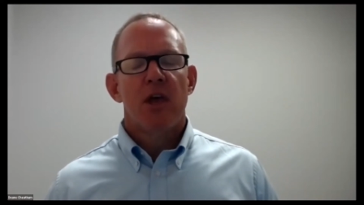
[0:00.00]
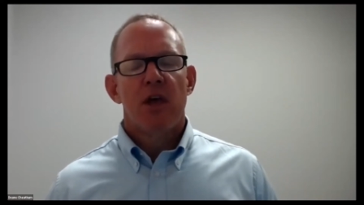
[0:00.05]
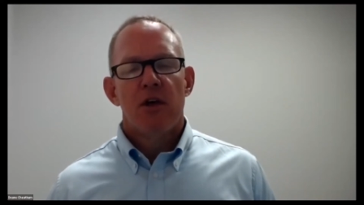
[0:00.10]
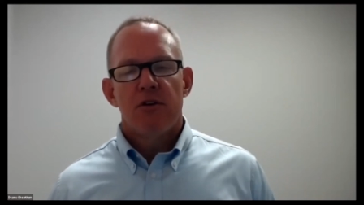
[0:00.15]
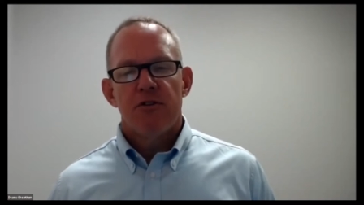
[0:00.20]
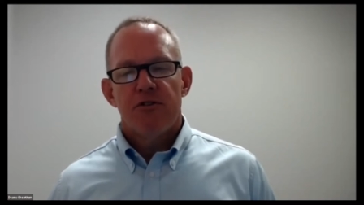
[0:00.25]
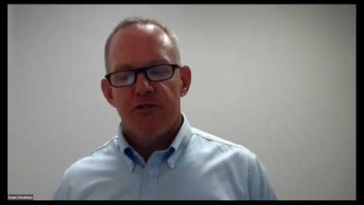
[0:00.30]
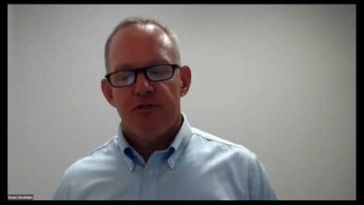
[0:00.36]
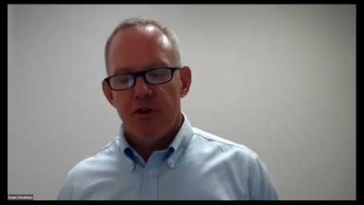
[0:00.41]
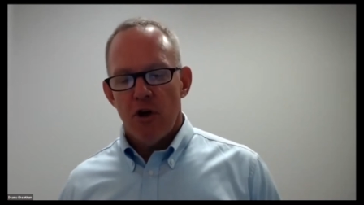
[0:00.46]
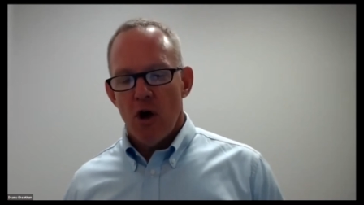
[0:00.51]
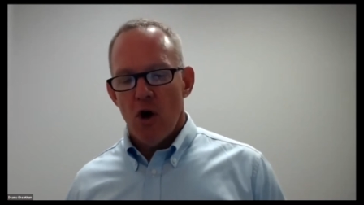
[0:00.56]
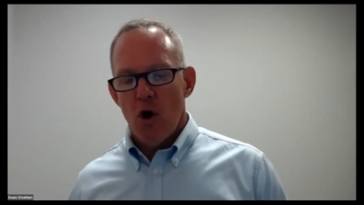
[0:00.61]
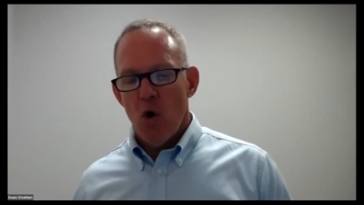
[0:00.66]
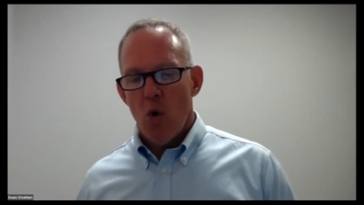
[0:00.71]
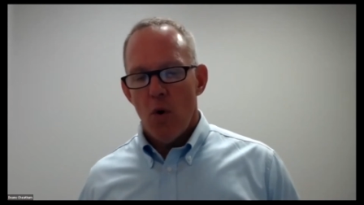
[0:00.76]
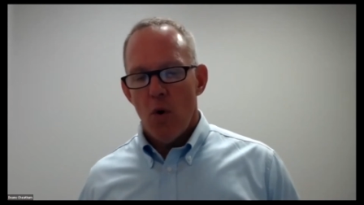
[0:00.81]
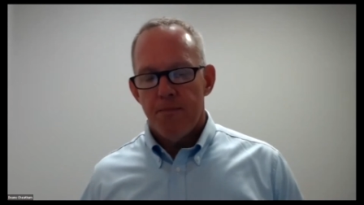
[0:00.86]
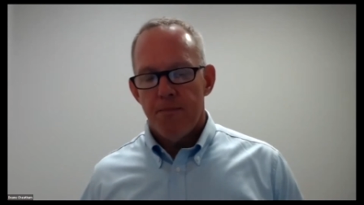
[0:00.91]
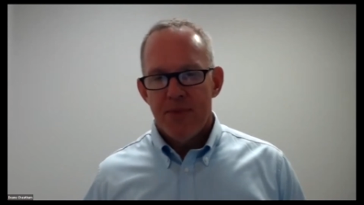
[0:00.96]

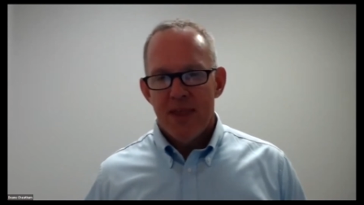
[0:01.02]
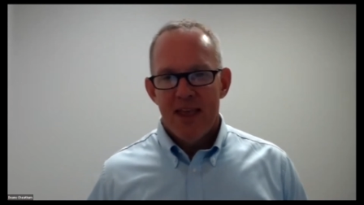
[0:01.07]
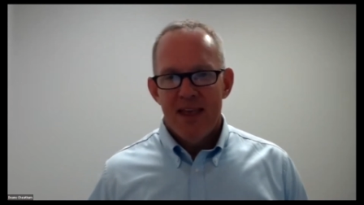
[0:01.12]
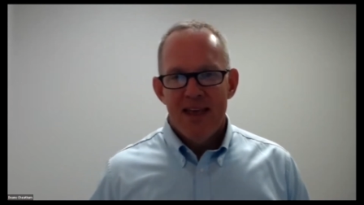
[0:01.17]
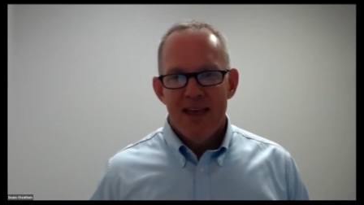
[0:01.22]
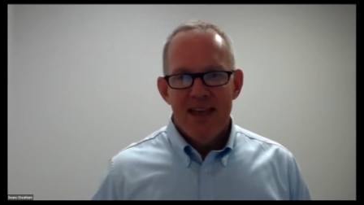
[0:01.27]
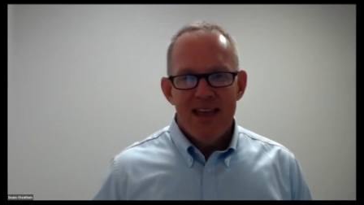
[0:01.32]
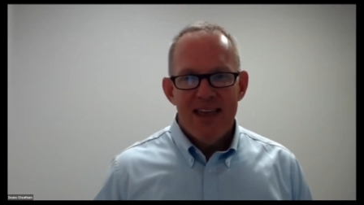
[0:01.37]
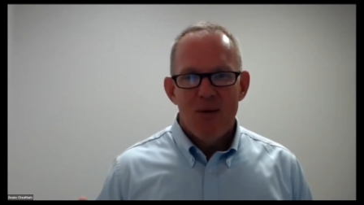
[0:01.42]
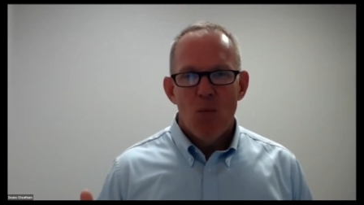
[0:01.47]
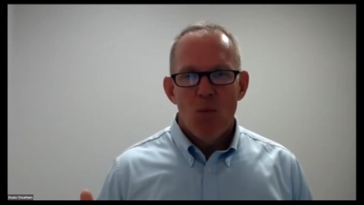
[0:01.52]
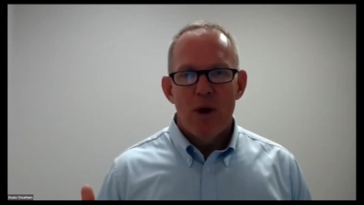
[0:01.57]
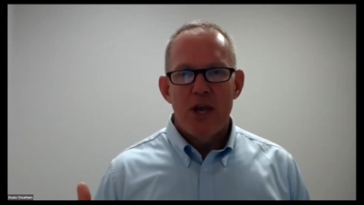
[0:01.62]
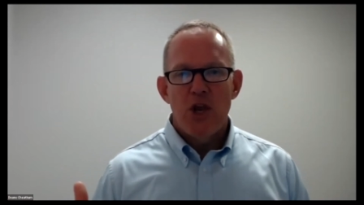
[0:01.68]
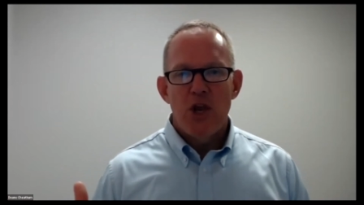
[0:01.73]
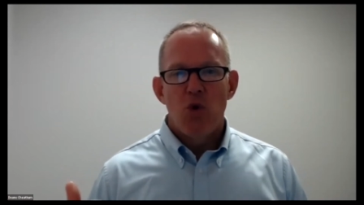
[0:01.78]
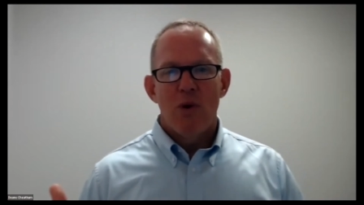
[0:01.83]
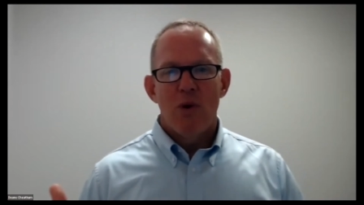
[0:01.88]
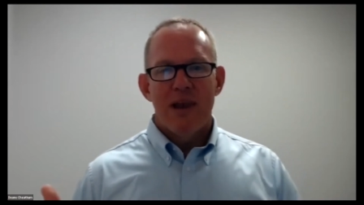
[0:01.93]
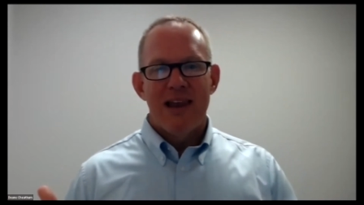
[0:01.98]
So when
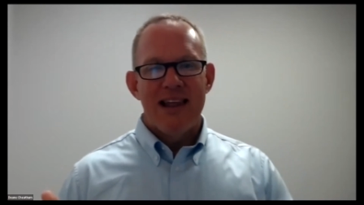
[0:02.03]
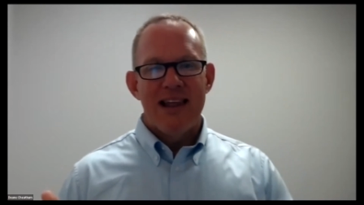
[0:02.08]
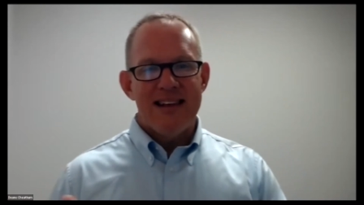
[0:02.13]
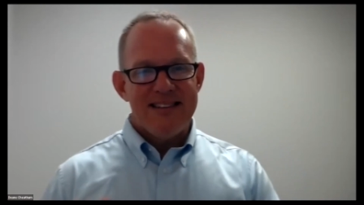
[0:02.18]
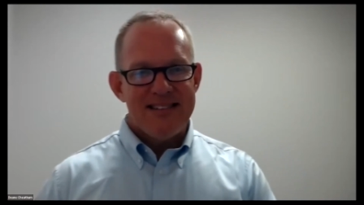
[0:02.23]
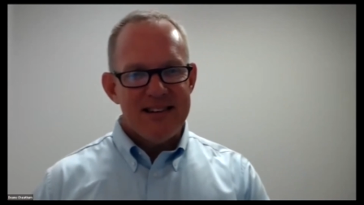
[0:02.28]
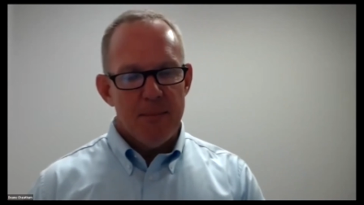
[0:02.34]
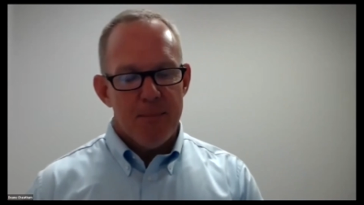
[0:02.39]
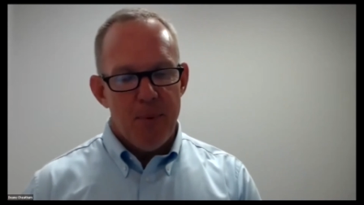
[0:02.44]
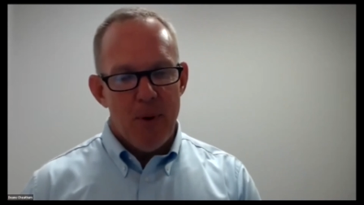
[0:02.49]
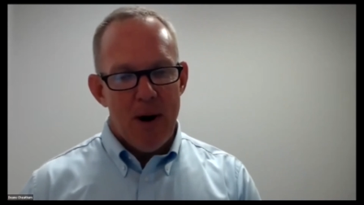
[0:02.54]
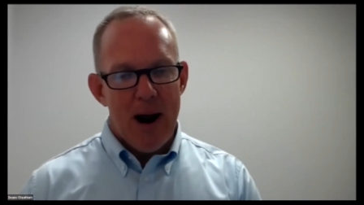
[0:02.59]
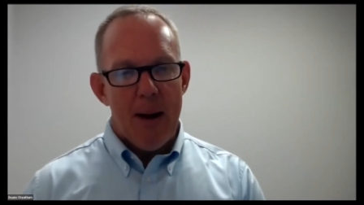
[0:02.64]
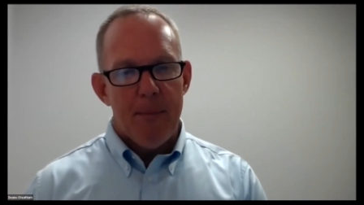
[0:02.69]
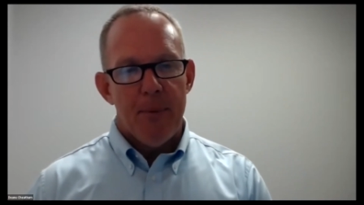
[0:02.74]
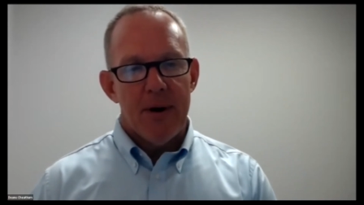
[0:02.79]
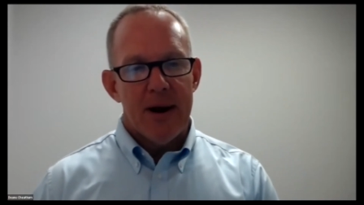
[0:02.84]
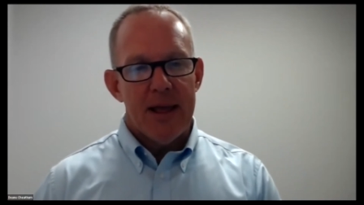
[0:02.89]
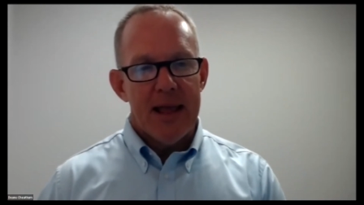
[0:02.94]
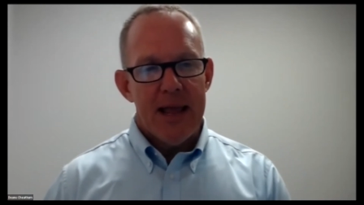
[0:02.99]
you list a
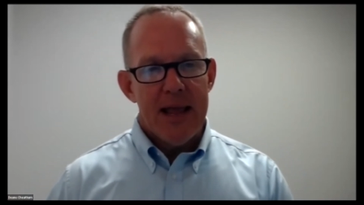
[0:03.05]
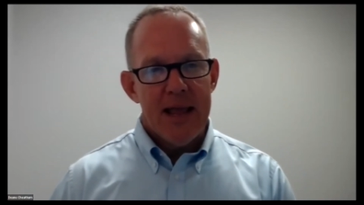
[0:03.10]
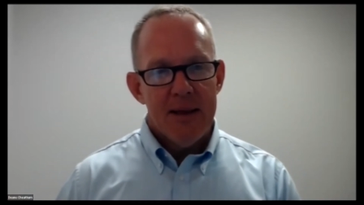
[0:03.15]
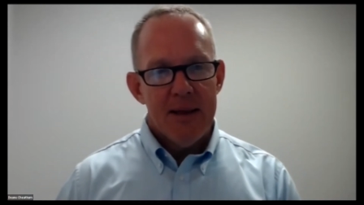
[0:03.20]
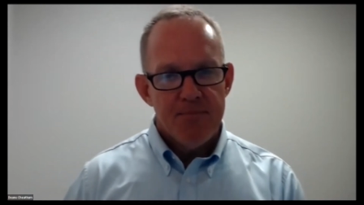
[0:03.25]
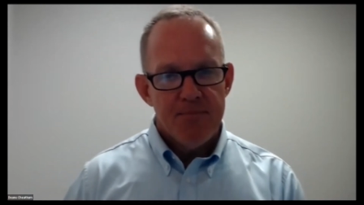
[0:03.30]
property,